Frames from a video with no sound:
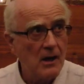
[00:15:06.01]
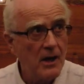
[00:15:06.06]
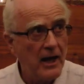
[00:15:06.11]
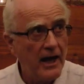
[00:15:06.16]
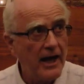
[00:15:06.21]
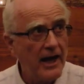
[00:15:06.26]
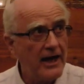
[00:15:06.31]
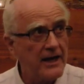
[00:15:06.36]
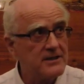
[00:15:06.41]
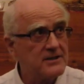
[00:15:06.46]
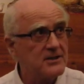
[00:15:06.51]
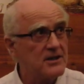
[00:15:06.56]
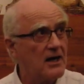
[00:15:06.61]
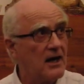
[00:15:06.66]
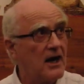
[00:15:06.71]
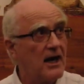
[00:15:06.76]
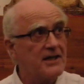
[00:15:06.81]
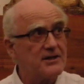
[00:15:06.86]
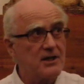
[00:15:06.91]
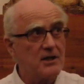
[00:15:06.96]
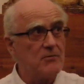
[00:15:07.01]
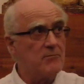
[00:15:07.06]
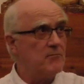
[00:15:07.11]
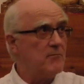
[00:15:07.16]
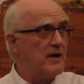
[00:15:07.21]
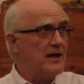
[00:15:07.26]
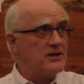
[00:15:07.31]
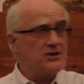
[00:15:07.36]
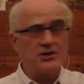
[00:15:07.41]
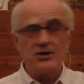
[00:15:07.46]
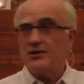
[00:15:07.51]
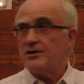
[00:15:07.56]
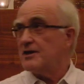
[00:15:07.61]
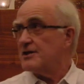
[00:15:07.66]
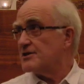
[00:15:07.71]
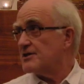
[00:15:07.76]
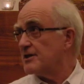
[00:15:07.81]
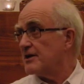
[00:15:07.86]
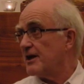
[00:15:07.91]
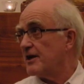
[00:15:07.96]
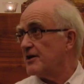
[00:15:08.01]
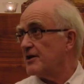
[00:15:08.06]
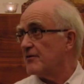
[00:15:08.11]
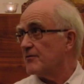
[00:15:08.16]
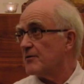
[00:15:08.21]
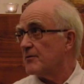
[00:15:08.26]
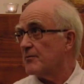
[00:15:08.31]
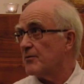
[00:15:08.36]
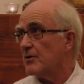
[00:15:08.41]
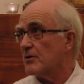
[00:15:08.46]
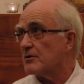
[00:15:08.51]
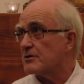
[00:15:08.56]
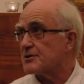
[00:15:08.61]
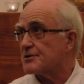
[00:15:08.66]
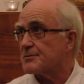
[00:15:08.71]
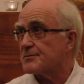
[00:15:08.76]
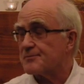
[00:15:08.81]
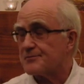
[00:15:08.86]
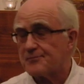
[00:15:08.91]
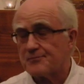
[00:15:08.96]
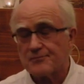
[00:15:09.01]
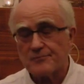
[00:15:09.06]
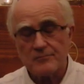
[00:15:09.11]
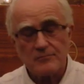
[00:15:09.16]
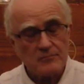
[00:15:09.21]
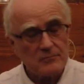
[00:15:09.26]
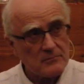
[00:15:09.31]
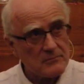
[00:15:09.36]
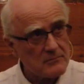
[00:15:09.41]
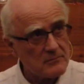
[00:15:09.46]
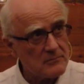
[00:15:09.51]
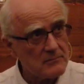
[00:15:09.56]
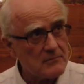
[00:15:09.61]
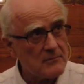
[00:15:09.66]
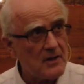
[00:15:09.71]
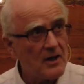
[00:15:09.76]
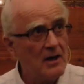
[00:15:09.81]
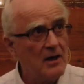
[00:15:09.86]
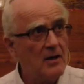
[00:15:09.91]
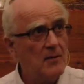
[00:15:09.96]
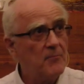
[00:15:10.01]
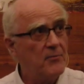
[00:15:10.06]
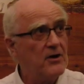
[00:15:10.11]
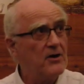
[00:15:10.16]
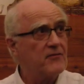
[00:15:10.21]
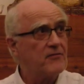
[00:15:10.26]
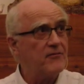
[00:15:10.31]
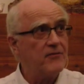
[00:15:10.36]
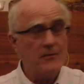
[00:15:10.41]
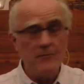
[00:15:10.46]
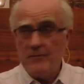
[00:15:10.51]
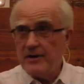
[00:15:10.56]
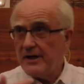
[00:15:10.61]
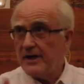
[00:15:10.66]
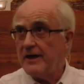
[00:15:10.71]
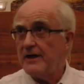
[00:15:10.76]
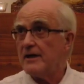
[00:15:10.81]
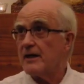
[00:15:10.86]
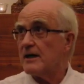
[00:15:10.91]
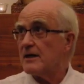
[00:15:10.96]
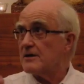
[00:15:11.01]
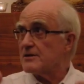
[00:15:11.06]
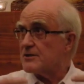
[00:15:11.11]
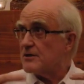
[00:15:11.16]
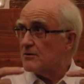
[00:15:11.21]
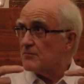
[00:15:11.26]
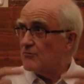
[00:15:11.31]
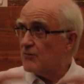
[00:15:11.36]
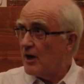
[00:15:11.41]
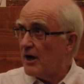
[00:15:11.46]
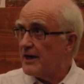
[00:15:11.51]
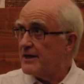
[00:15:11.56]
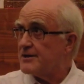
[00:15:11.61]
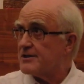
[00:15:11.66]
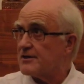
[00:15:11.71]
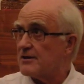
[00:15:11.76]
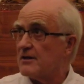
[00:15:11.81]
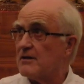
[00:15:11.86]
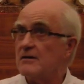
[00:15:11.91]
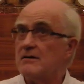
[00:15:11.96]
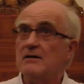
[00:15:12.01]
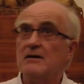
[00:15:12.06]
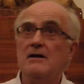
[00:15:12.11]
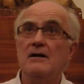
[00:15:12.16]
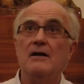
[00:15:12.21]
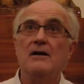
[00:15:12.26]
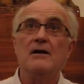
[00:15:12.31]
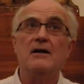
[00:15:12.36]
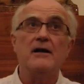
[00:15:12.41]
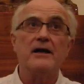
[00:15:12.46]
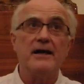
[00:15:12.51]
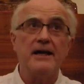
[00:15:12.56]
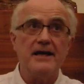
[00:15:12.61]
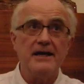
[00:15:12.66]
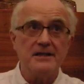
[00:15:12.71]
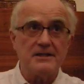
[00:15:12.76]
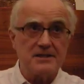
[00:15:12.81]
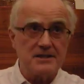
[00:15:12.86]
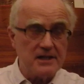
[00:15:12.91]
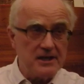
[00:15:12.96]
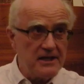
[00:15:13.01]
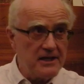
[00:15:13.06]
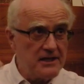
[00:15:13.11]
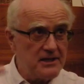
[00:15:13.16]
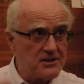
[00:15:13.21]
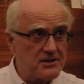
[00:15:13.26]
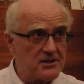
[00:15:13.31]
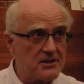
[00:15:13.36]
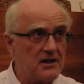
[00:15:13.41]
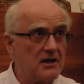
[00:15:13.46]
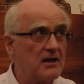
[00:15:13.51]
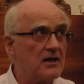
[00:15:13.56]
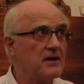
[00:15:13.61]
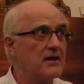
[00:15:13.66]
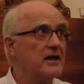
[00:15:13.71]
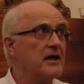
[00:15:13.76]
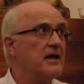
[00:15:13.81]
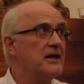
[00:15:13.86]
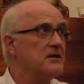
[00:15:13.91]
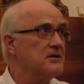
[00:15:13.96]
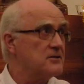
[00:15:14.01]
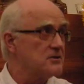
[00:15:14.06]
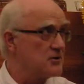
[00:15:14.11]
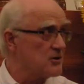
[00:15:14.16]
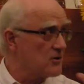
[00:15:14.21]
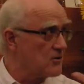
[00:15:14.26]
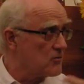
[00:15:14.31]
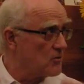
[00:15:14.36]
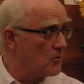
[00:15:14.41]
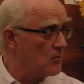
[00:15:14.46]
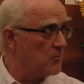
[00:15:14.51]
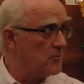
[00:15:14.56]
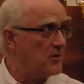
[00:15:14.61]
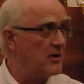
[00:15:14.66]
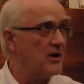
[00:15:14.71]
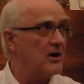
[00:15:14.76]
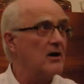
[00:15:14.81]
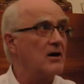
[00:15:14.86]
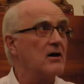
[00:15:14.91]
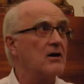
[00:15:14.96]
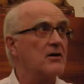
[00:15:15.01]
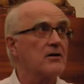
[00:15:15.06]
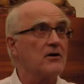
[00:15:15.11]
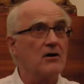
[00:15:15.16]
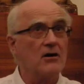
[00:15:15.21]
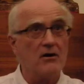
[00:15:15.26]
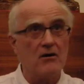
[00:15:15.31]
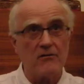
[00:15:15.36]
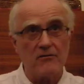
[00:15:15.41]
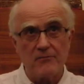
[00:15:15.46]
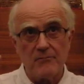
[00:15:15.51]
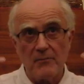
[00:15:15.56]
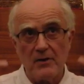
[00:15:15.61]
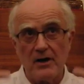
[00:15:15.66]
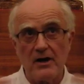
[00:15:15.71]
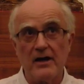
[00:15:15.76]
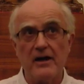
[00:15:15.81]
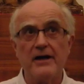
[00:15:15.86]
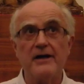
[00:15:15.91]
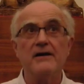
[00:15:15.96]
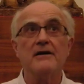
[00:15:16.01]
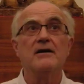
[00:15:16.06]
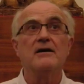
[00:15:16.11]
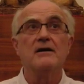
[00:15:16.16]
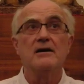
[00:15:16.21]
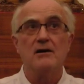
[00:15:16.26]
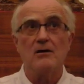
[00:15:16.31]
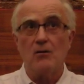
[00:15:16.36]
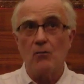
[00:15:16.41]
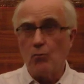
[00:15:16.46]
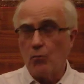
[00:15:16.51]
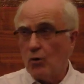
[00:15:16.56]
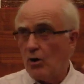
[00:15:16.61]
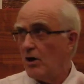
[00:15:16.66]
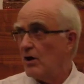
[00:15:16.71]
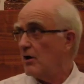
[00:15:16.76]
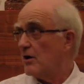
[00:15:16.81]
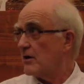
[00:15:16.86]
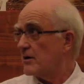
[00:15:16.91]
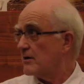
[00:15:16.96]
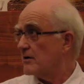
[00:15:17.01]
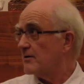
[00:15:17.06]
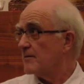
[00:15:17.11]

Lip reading: And I don't mention this in any of the books, but for me as a writer, it is an integral part of my work.